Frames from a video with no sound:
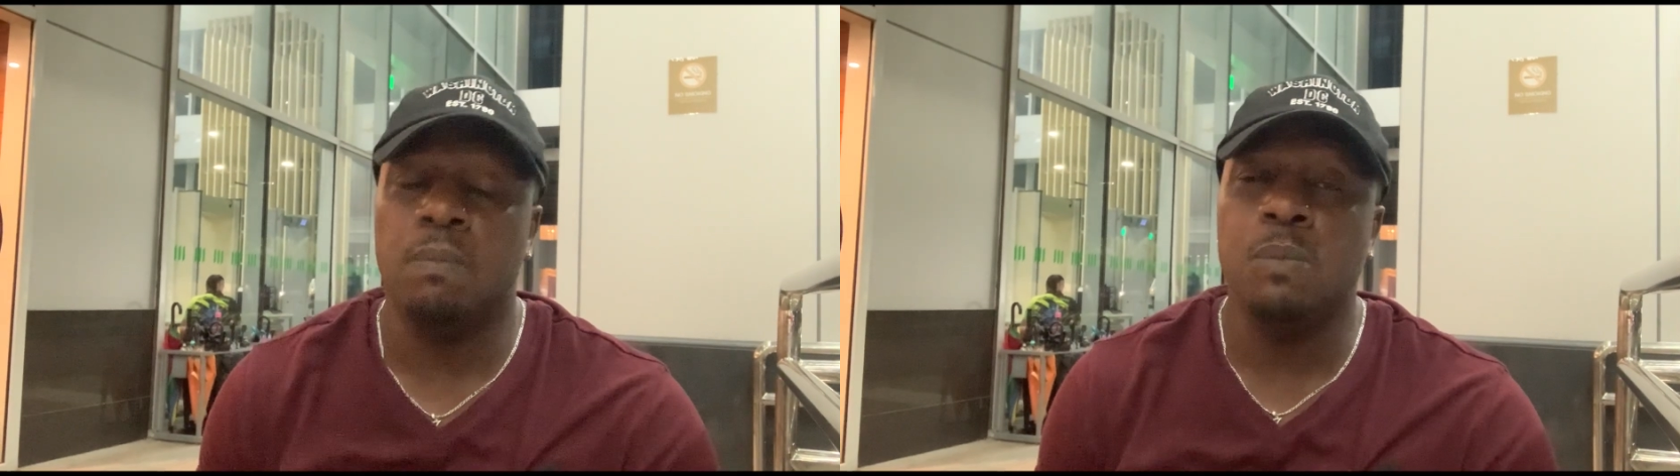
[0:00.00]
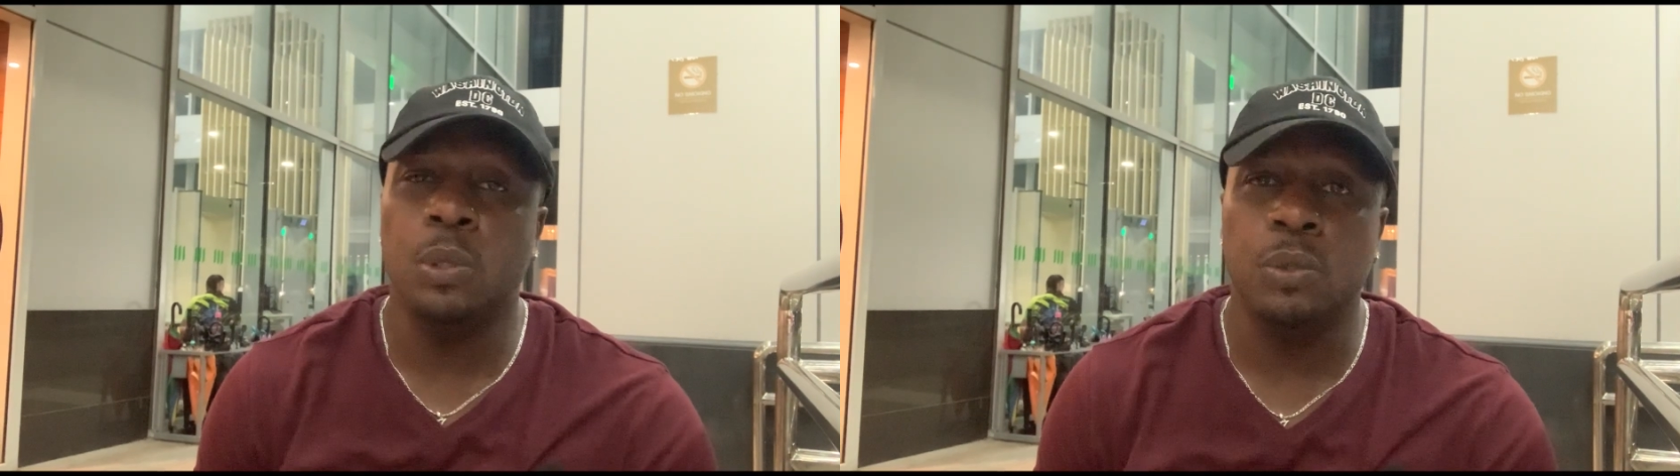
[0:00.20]

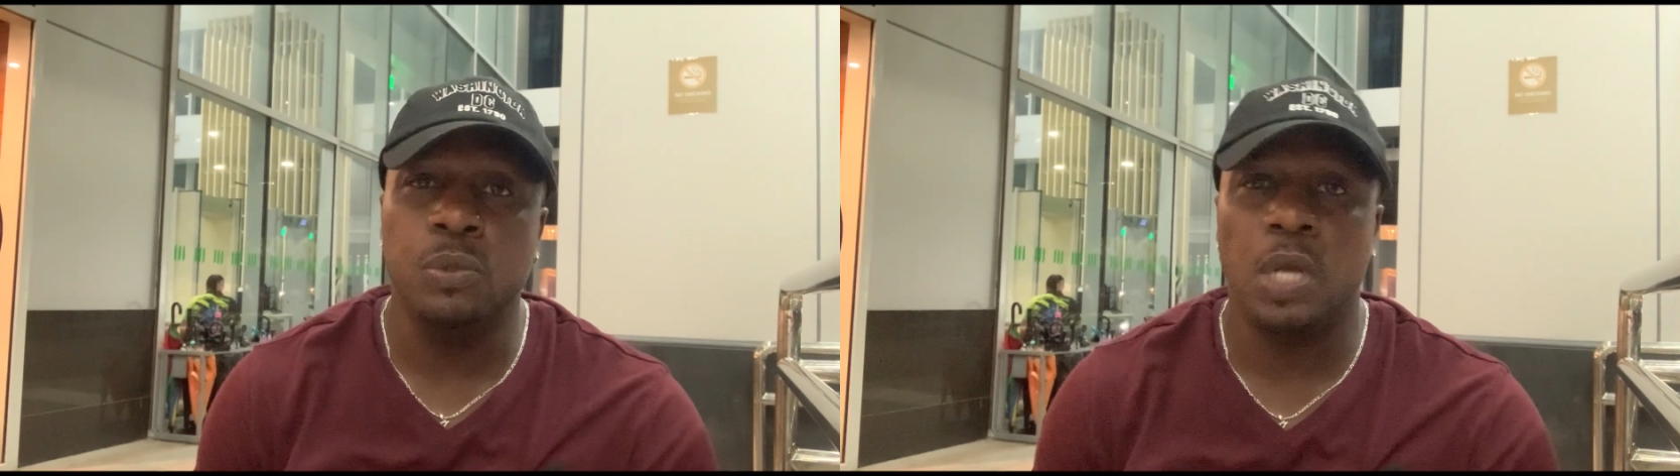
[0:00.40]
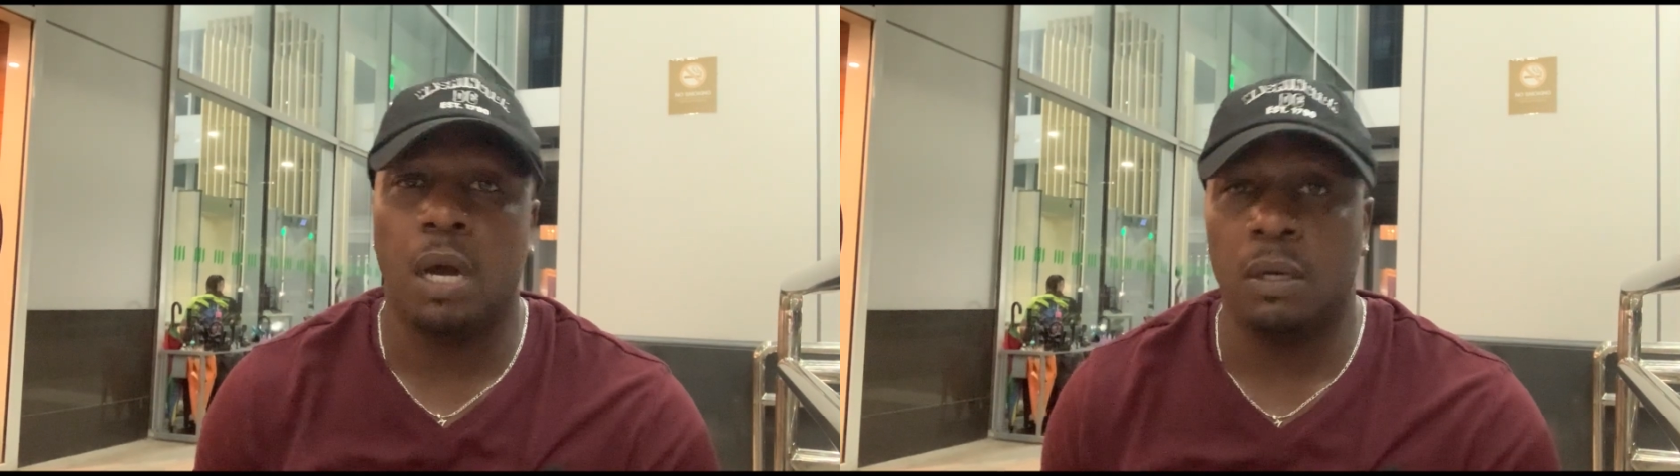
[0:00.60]

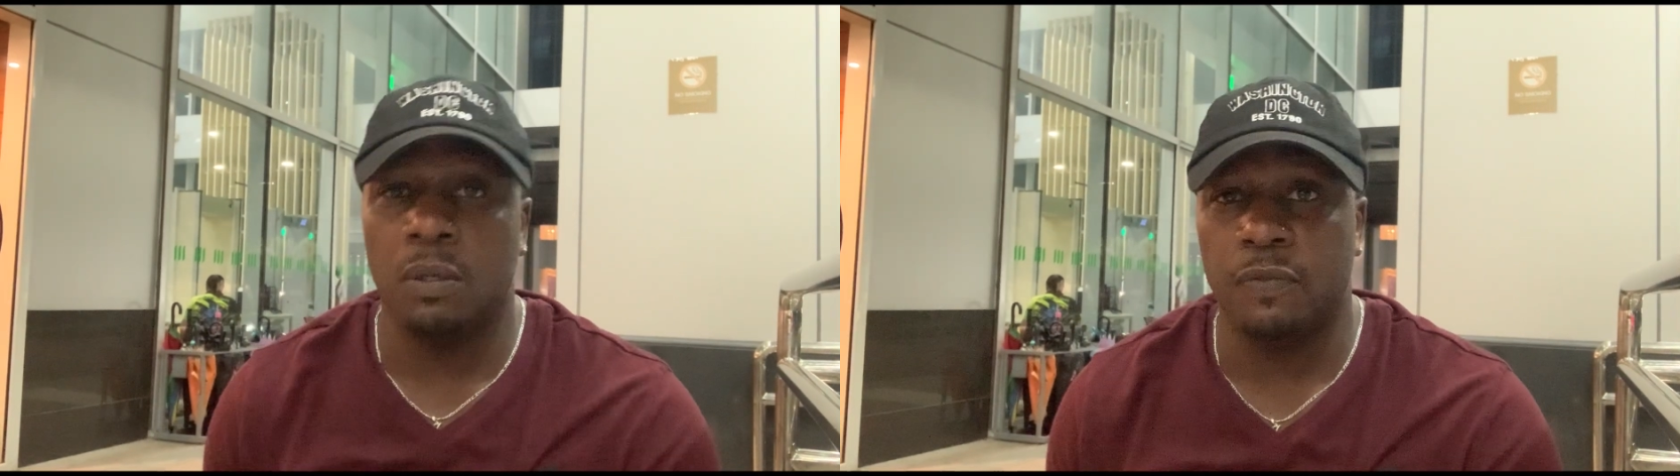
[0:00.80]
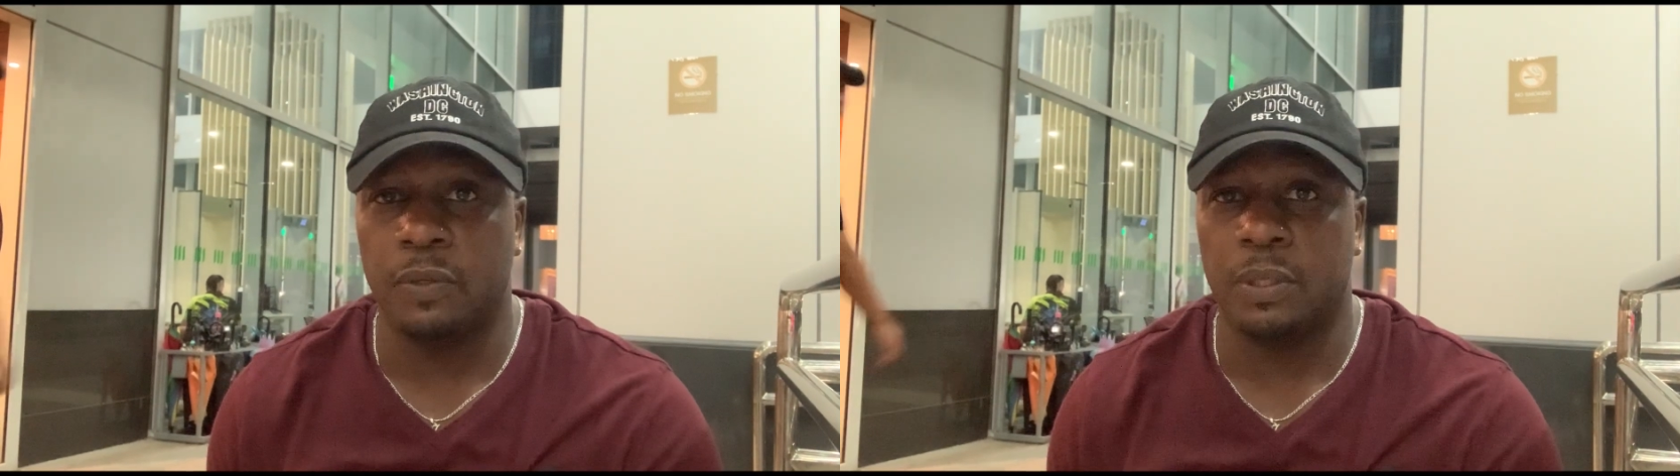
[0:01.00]
Moon
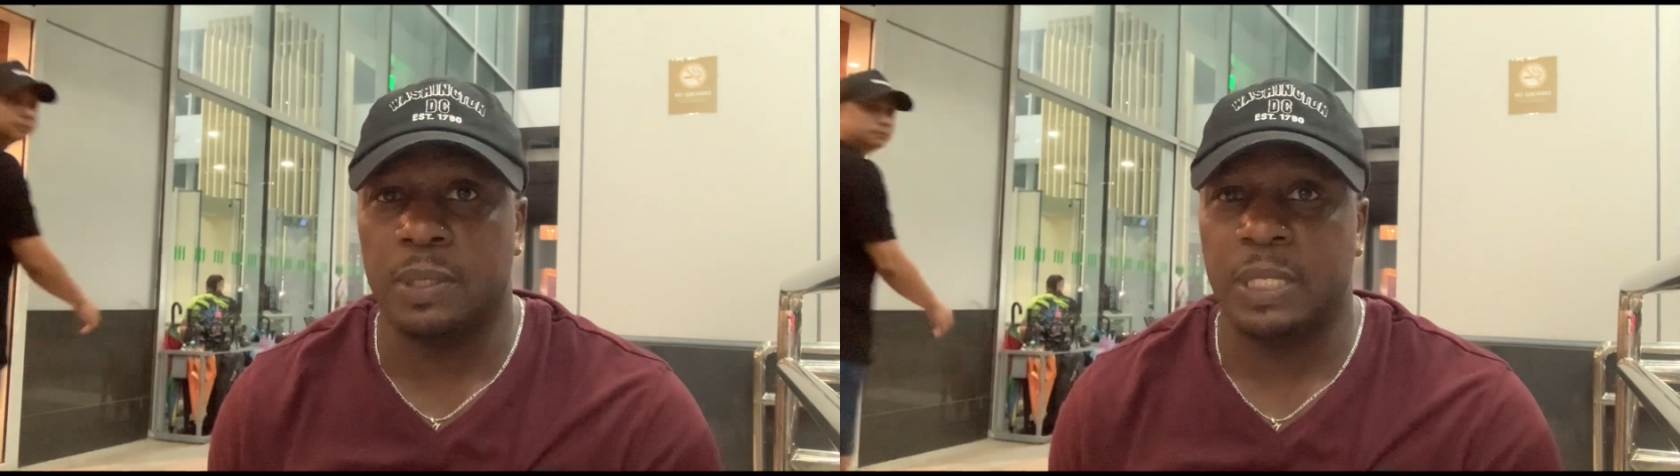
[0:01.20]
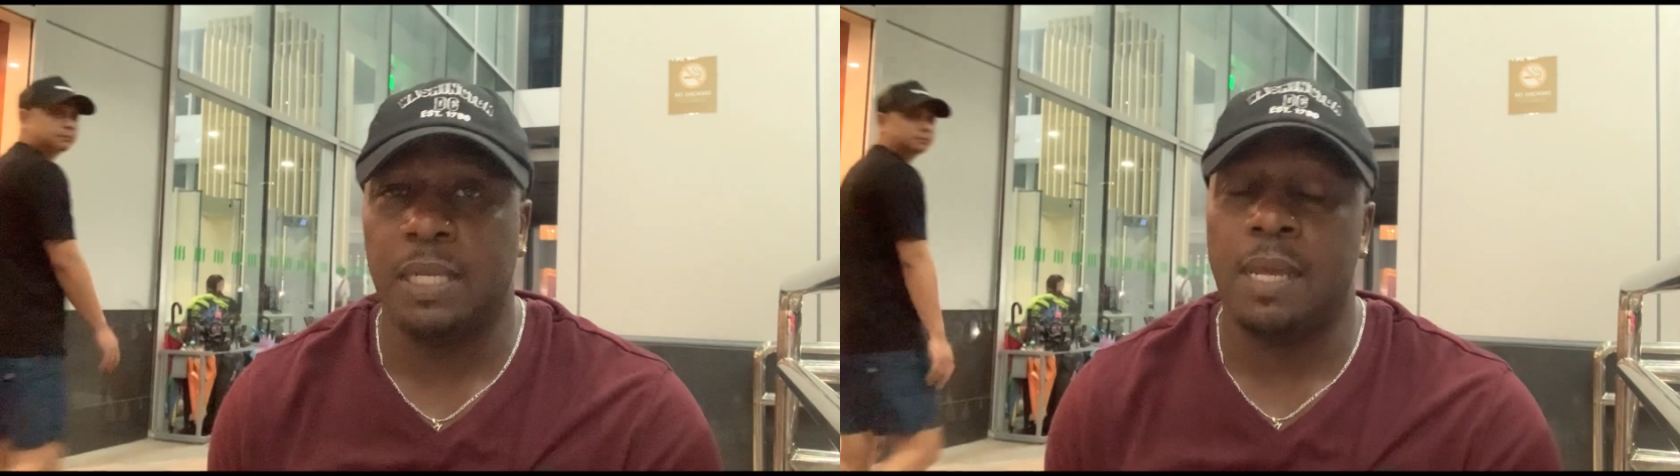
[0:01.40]
Over